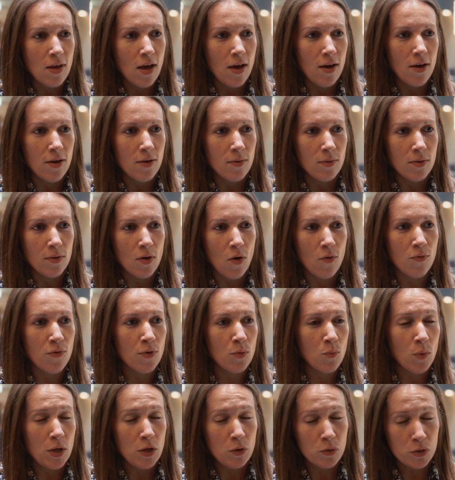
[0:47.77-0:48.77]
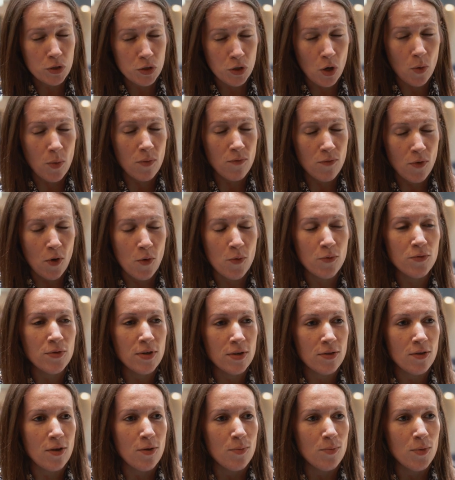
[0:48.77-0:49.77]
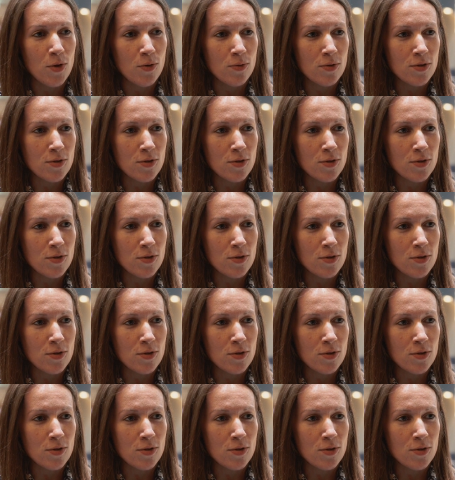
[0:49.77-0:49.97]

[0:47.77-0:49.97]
Often when you're so involved in them,